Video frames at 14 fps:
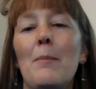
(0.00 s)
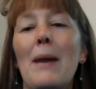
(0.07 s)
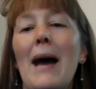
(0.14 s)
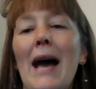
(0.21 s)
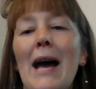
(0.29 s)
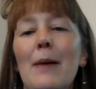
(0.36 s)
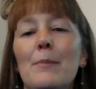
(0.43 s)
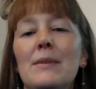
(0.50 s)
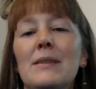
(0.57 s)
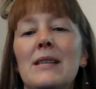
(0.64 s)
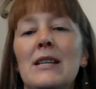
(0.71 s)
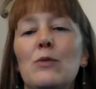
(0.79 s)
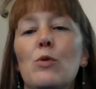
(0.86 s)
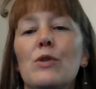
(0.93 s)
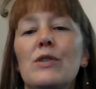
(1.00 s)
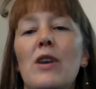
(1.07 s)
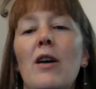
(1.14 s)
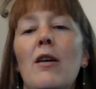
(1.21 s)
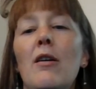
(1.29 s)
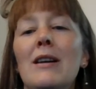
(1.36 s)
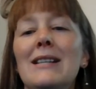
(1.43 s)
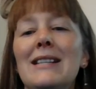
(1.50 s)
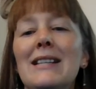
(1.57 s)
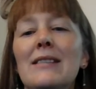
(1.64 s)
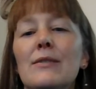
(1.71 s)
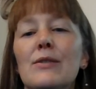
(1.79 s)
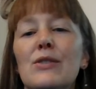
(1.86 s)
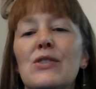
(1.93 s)
Perhaps it was her
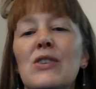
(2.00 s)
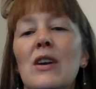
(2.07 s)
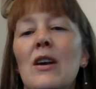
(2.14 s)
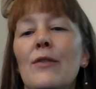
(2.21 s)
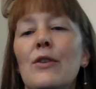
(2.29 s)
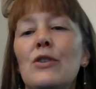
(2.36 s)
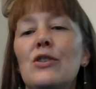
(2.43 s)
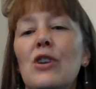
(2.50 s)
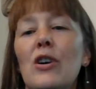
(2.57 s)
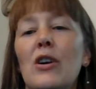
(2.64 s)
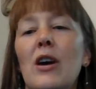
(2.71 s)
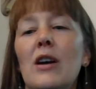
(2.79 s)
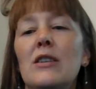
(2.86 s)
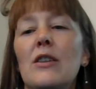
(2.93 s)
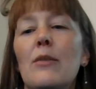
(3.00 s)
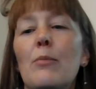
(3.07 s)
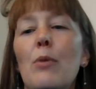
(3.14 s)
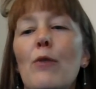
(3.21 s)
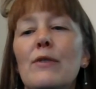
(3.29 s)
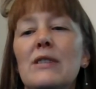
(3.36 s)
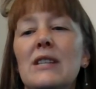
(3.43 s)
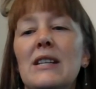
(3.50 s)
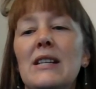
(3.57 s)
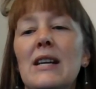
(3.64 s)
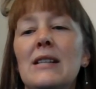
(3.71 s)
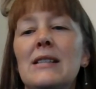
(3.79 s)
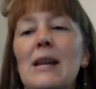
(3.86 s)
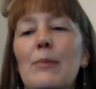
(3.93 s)
ideals that took her to the
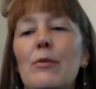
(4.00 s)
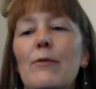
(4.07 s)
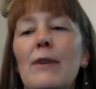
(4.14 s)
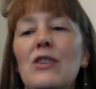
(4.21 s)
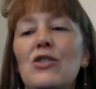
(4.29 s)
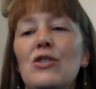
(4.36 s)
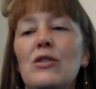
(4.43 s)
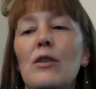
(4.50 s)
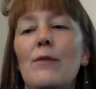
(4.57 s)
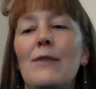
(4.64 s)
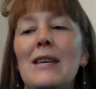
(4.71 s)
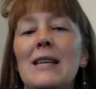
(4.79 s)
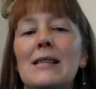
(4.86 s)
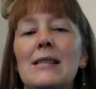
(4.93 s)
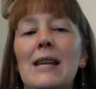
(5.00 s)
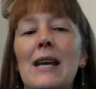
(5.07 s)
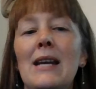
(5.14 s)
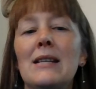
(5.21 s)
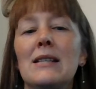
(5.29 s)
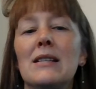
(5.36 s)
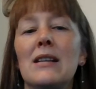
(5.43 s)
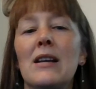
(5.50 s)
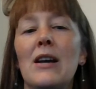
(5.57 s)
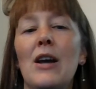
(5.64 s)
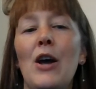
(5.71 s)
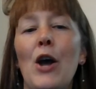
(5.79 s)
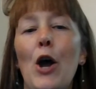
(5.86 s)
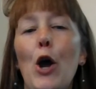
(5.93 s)
poverty and deprivation of the East End,
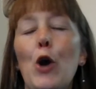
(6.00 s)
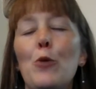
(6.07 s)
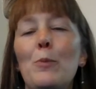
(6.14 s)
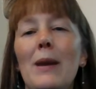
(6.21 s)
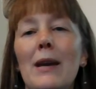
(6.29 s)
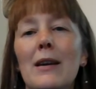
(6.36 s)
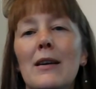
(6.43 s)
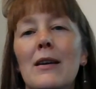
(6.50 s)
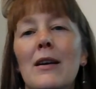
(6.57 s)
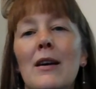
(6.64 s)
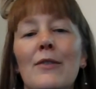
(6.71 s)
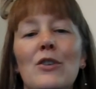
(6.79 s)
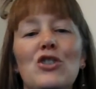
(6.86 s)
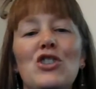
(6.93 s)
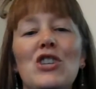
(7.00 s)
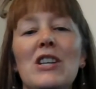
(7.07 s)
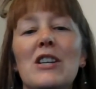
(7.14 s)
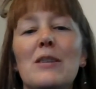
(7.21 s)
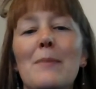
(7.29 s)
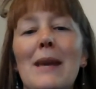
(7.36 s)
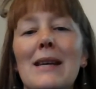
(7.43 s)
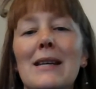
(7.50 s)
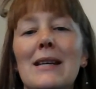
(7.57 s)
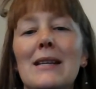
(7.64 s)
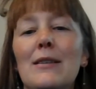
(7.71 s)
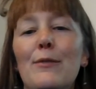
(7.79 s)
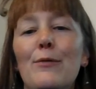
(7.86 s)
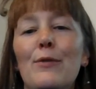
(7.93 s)
hoping that she could make
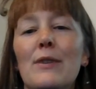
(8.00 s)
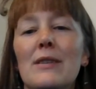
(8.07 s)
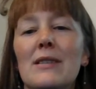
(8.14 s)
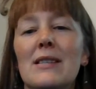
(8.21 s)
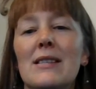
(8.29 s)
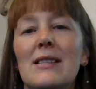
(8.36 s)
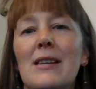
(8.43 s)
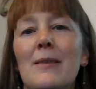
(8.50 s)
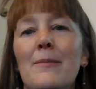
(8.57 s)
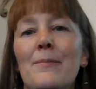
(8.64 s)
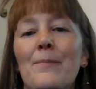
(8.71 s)
a difference.